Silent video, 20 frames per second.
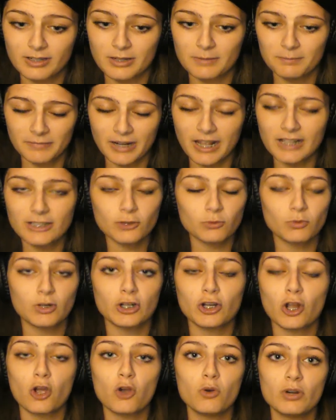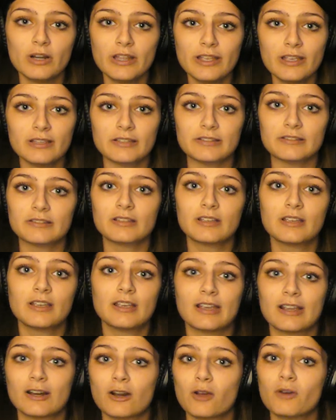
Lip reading: But I just wanna know who it is. And